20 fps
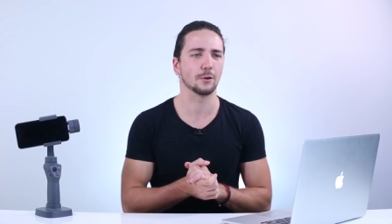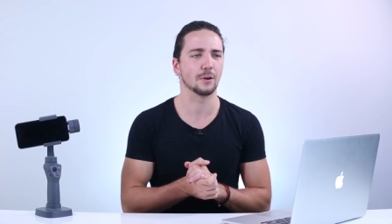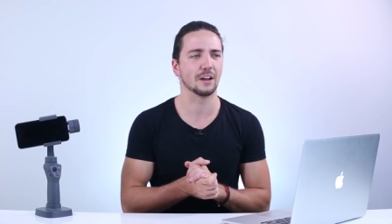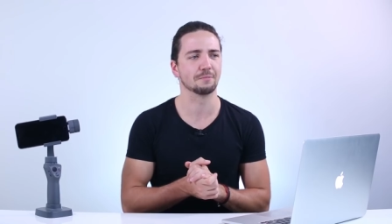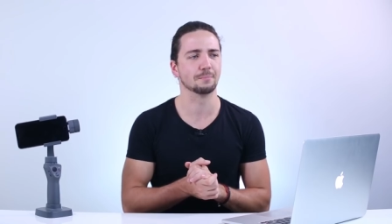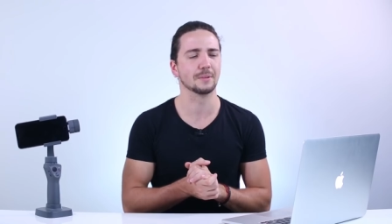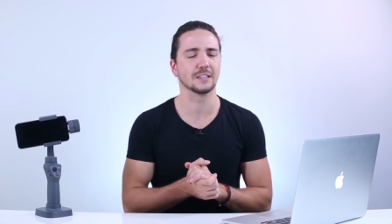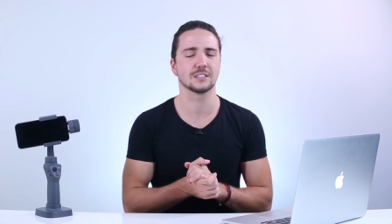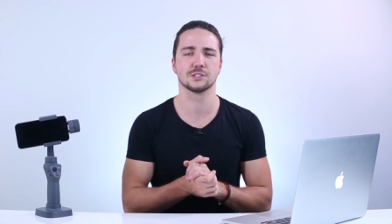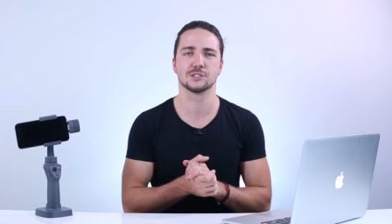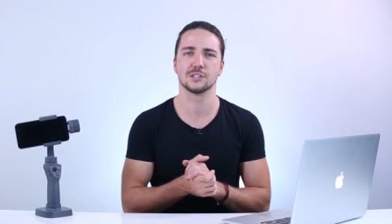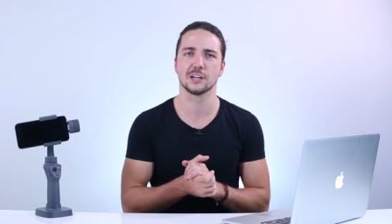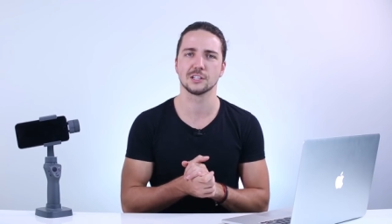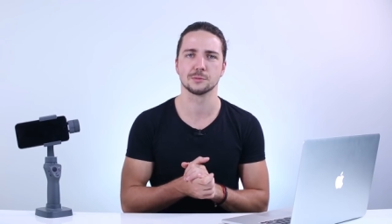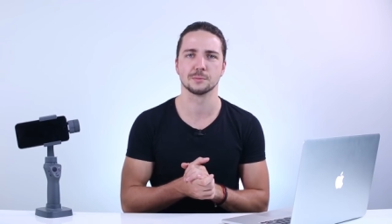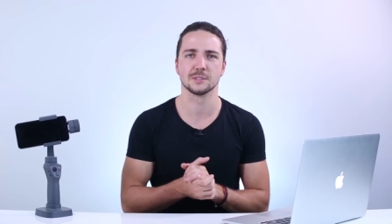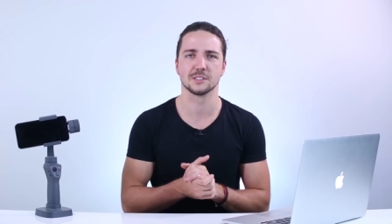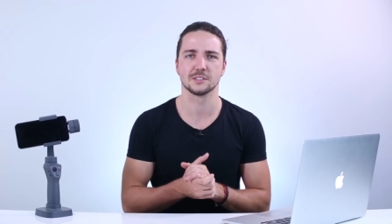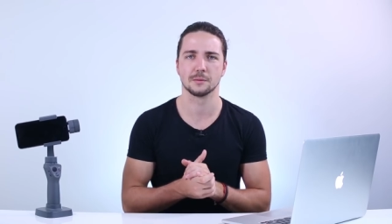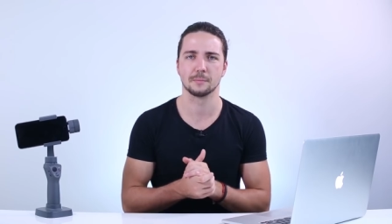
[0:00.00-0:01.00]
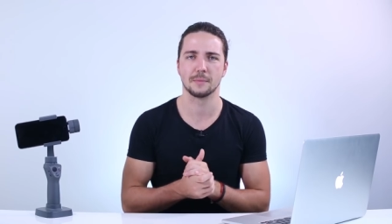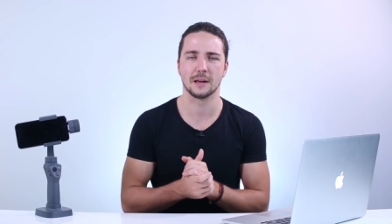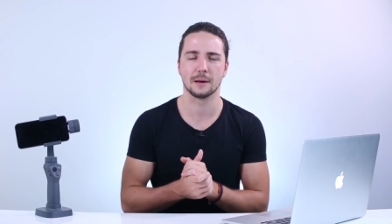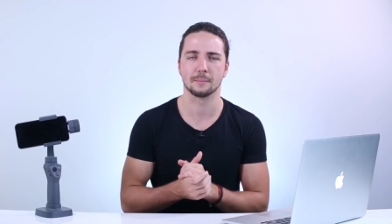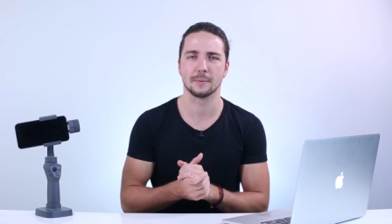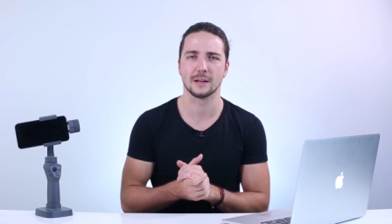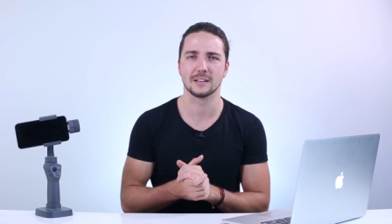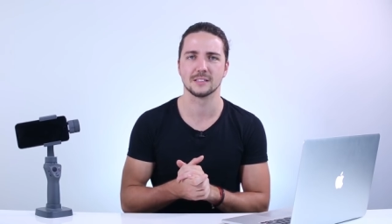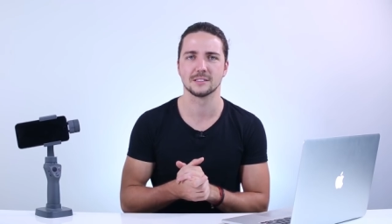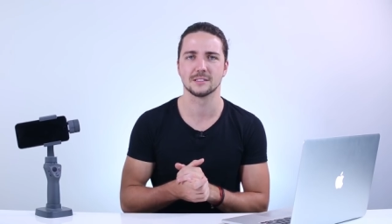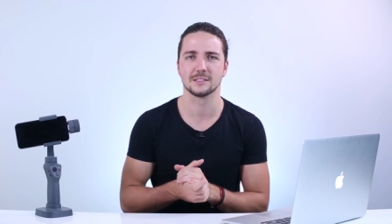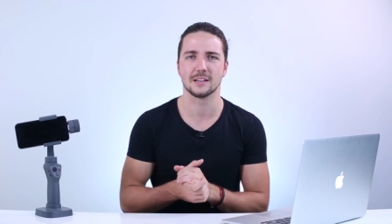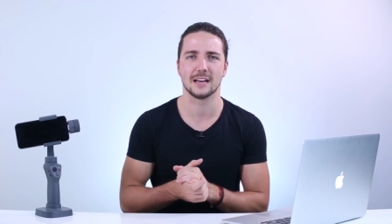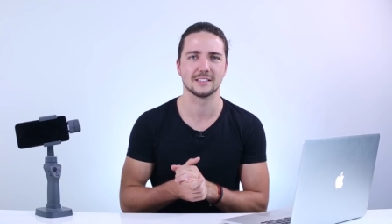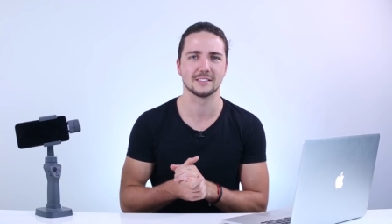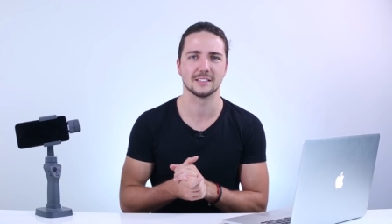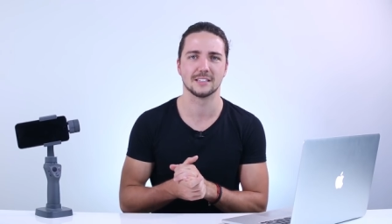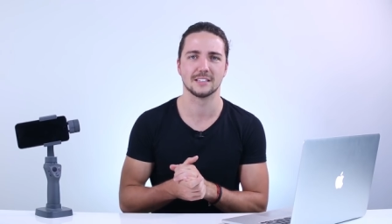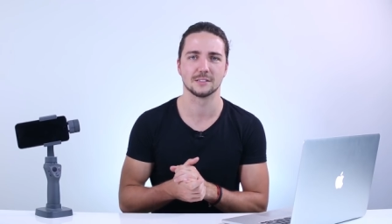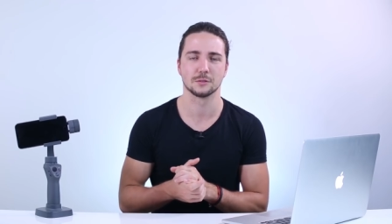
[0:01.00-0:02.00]
don't have mixed judgments on men buns
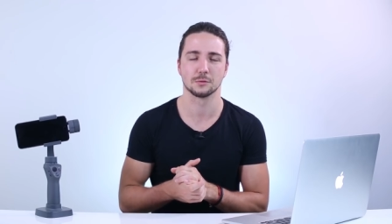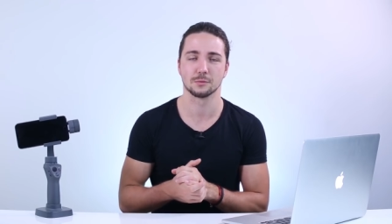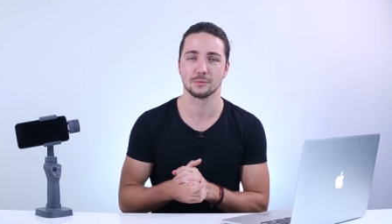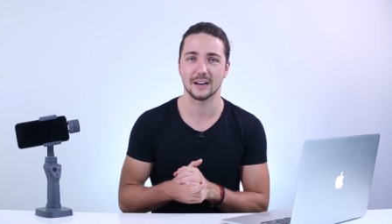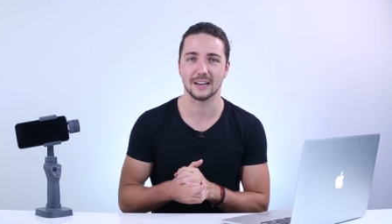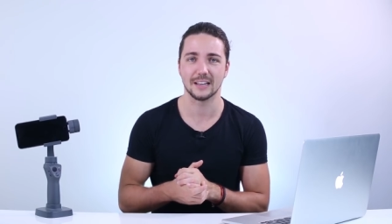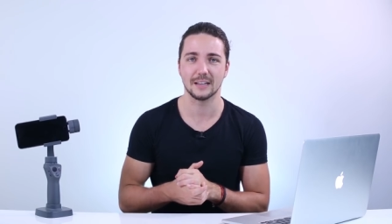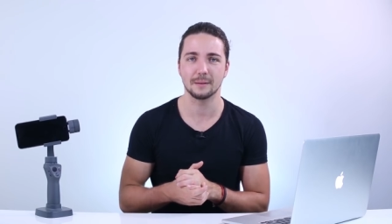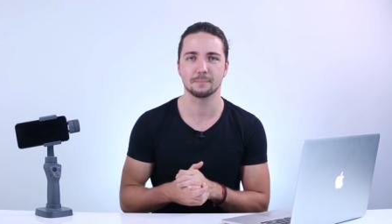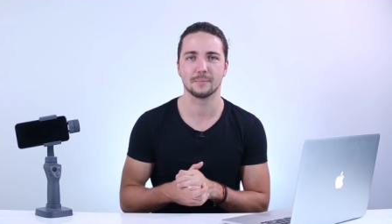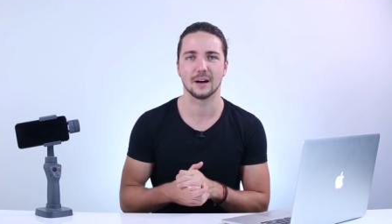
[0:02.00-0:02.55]
as it is already,